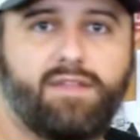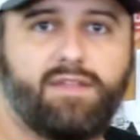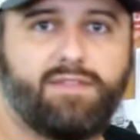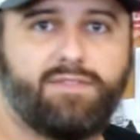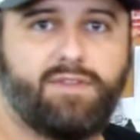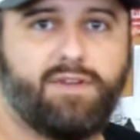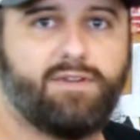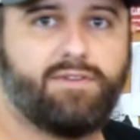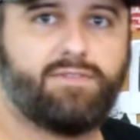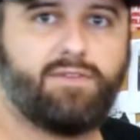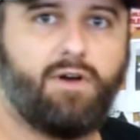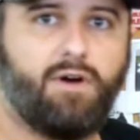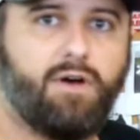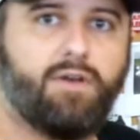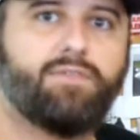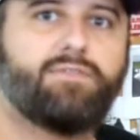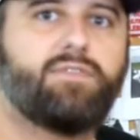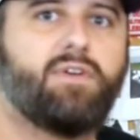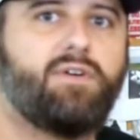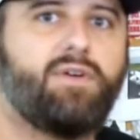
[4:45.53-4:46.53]
There's
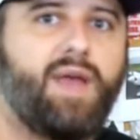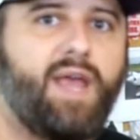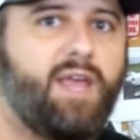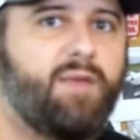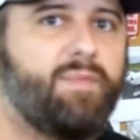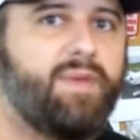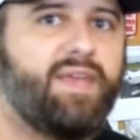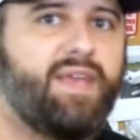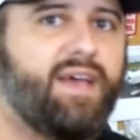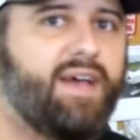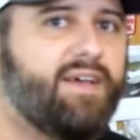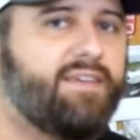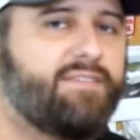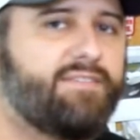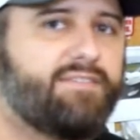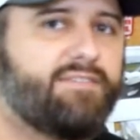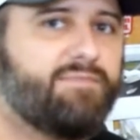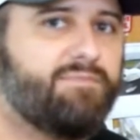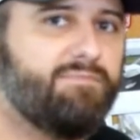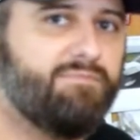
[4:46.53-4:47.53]
also
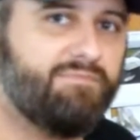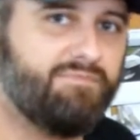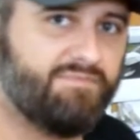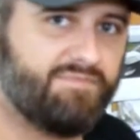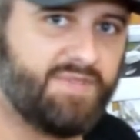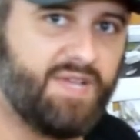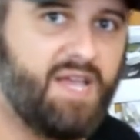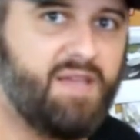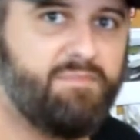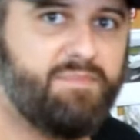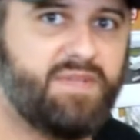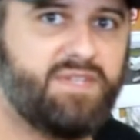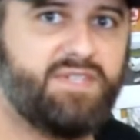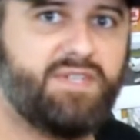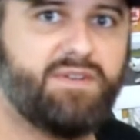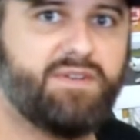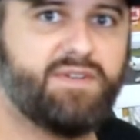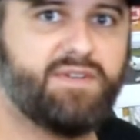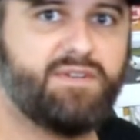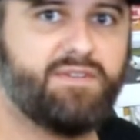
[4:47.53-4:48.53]
ABS type
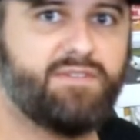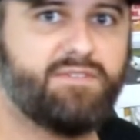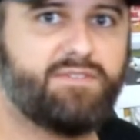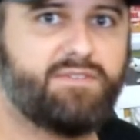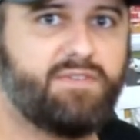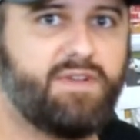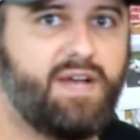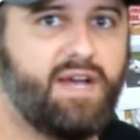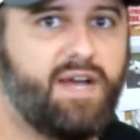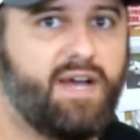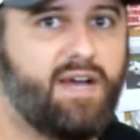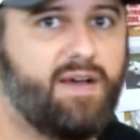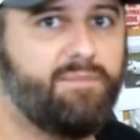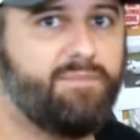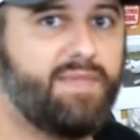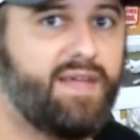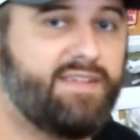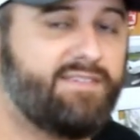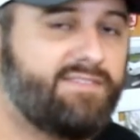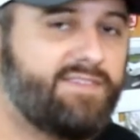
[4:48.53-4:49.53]
materials.
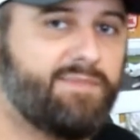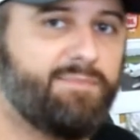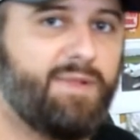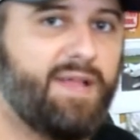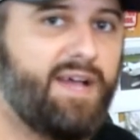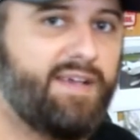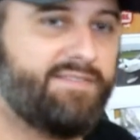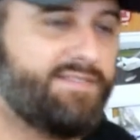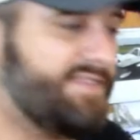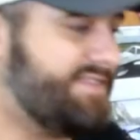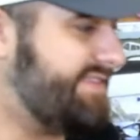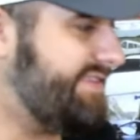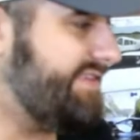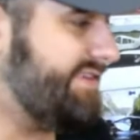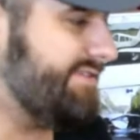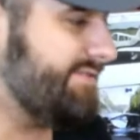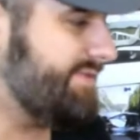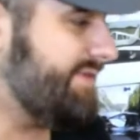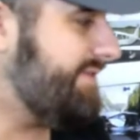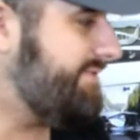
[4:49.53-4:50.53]
That's the plastic that
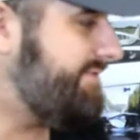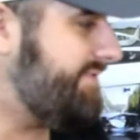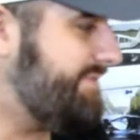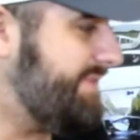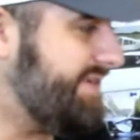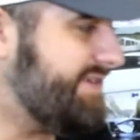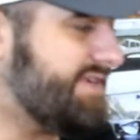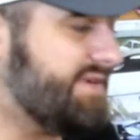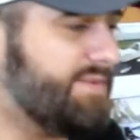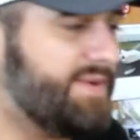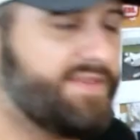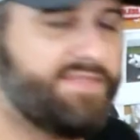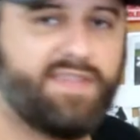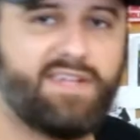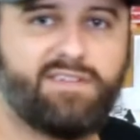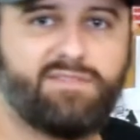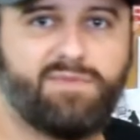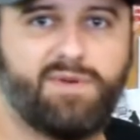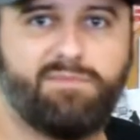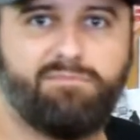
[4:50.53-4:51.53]
you're real familiar with.
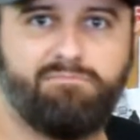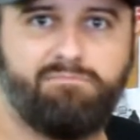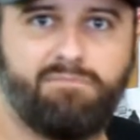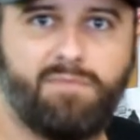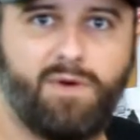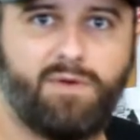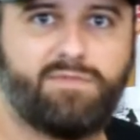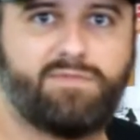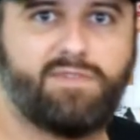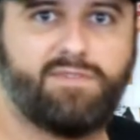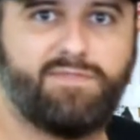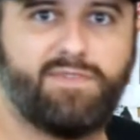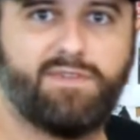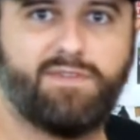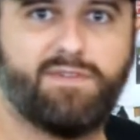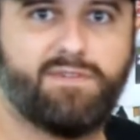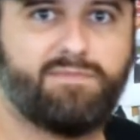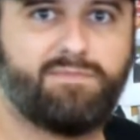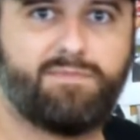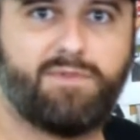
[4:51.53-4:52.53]
That's what most of
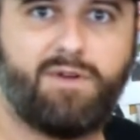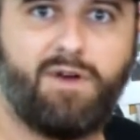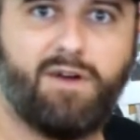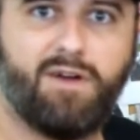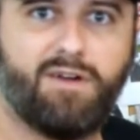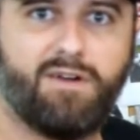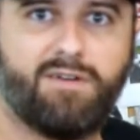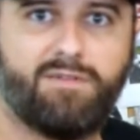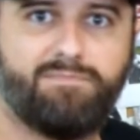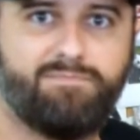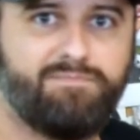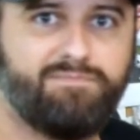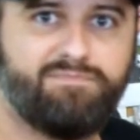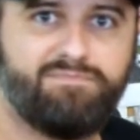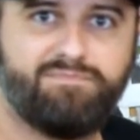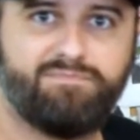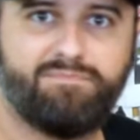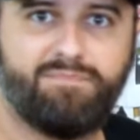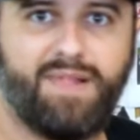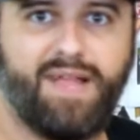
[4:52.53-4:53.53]
your car
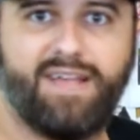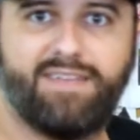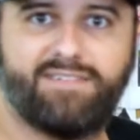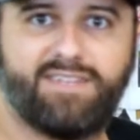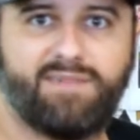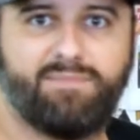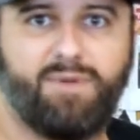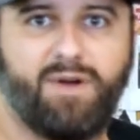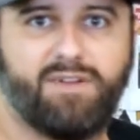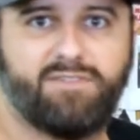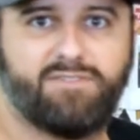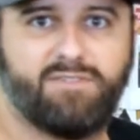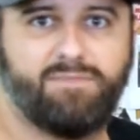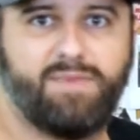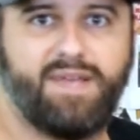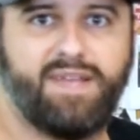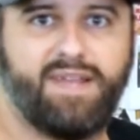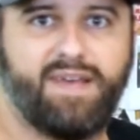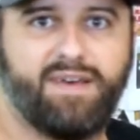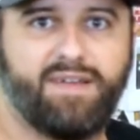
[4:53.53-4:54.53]
plastic parts are
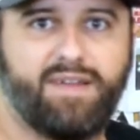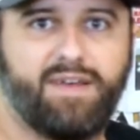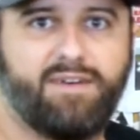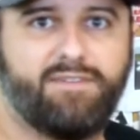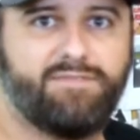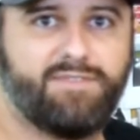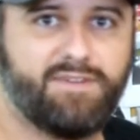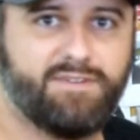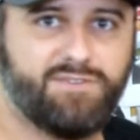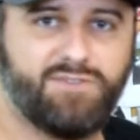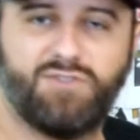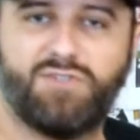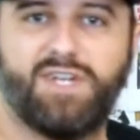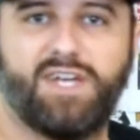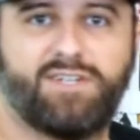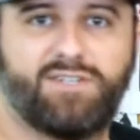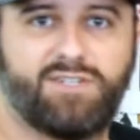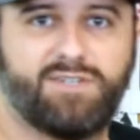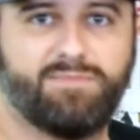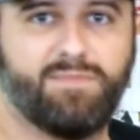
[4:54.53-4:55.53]
made out of. They're
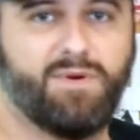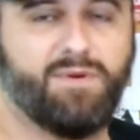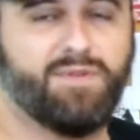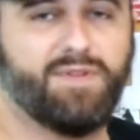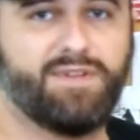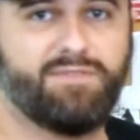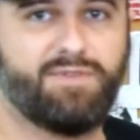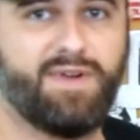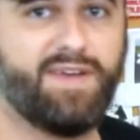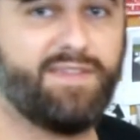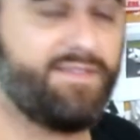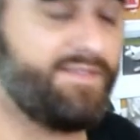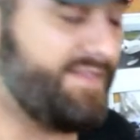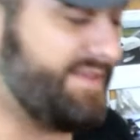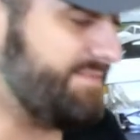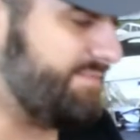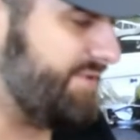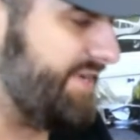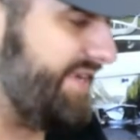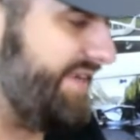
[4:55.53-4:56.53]
injection molded rather
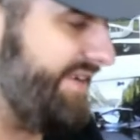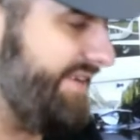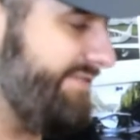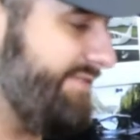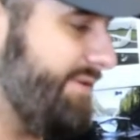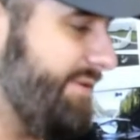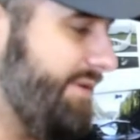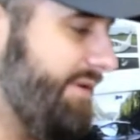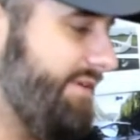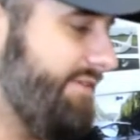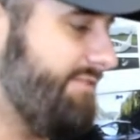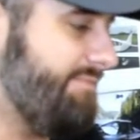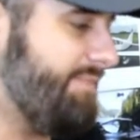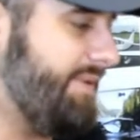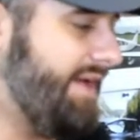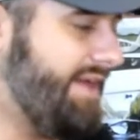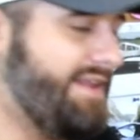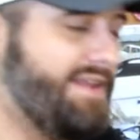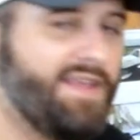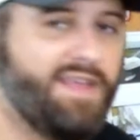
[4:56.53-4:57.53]
than printed, of course,
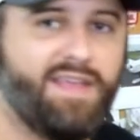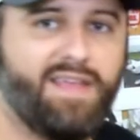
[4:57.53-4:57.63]
but